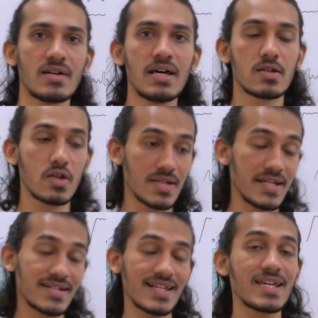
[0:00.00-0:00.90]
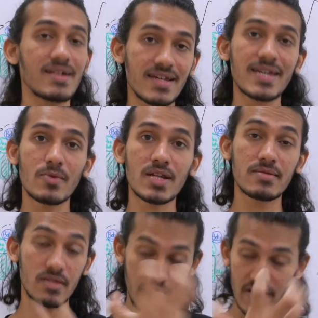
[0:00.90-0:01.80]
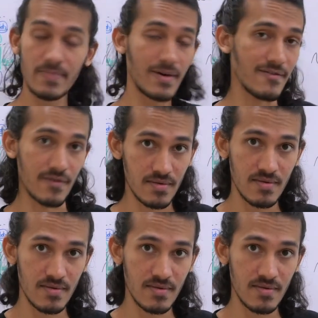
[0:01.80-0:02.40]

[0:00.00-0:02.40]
So your central chemoreceptor is very powerful.